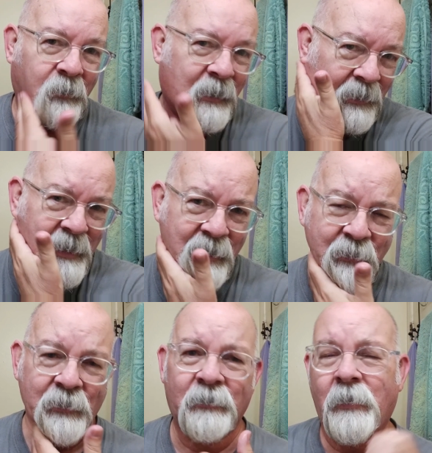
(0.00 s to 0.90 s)
It'll last
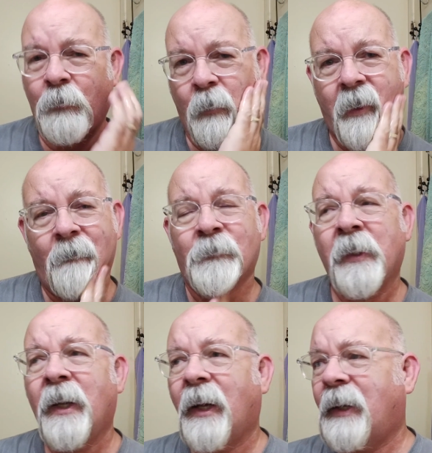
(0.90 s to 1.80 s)
a good long while.
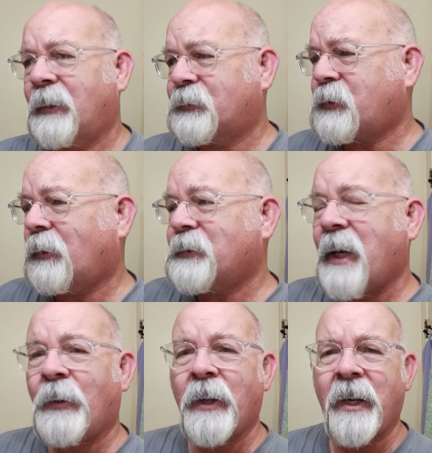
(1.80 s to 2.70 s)
Starts
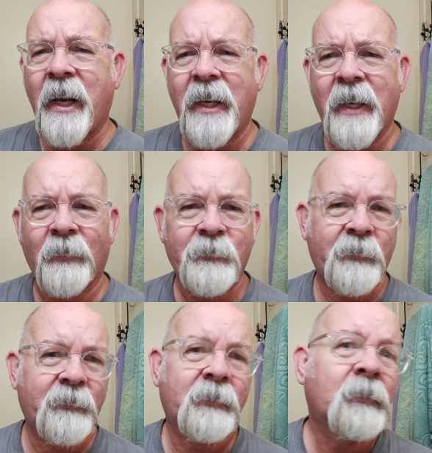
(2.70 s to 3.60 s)
out at 8
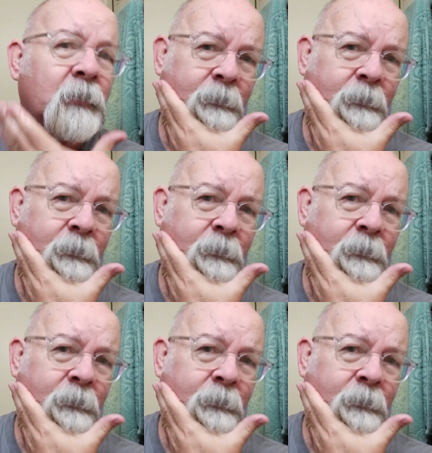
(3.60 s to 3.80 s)
ounces,